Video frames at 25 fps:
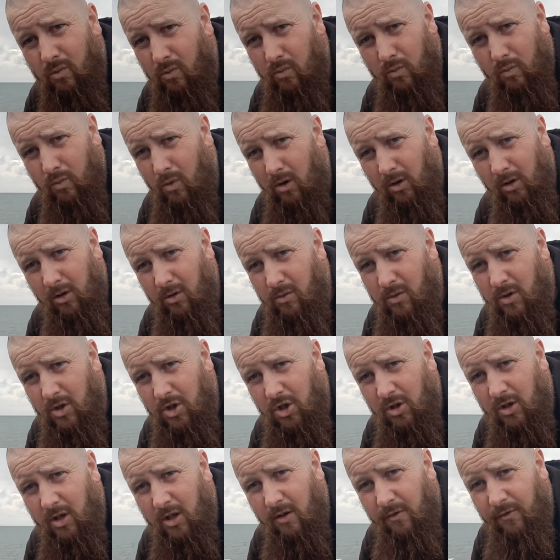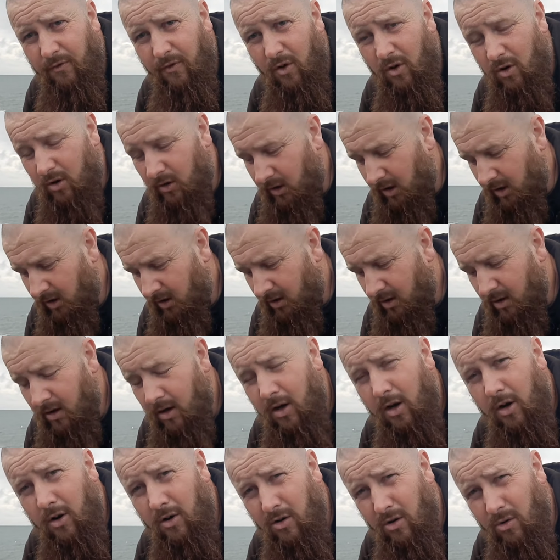what lures you can afford.
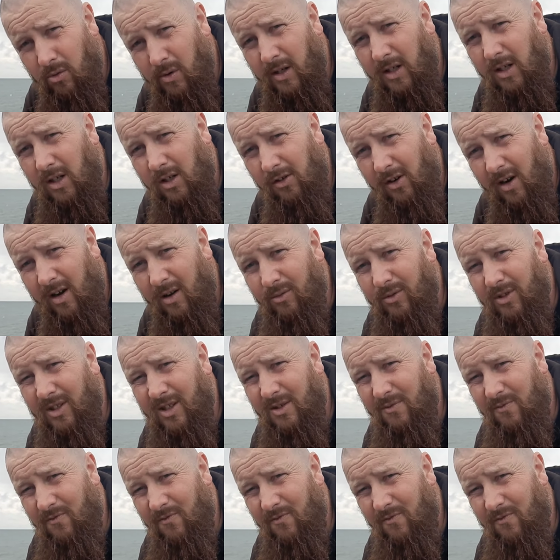Knowing your ground is